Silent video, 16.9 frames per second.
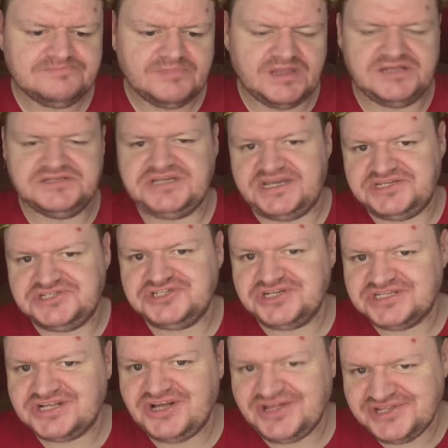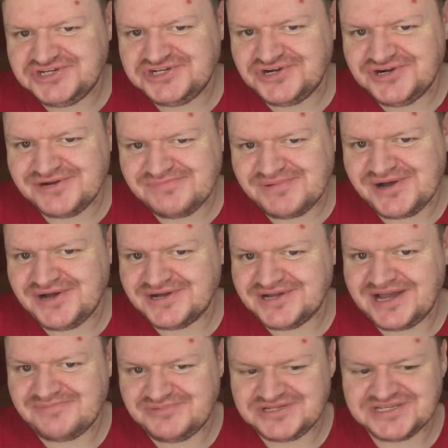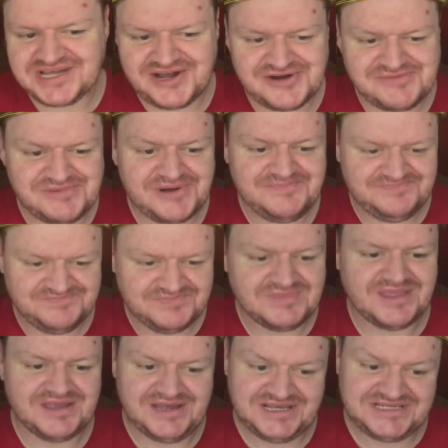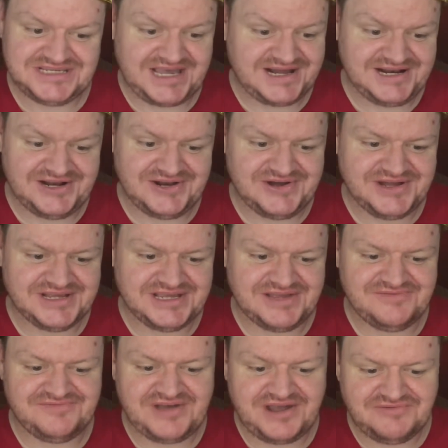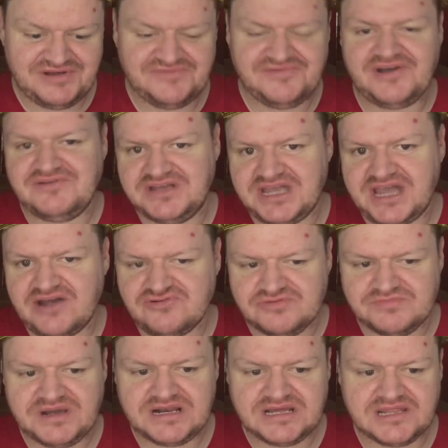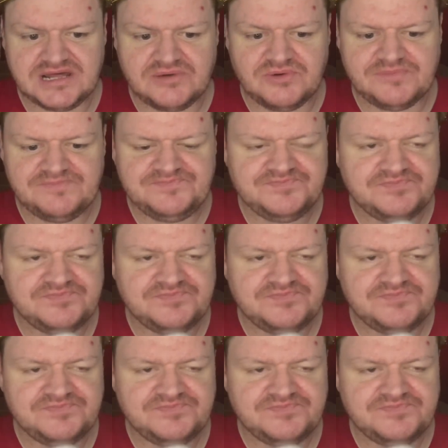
It tastes just like the chocolate bar, Cadbury's caramel. Exactly like it. Very, very caramelly, that one.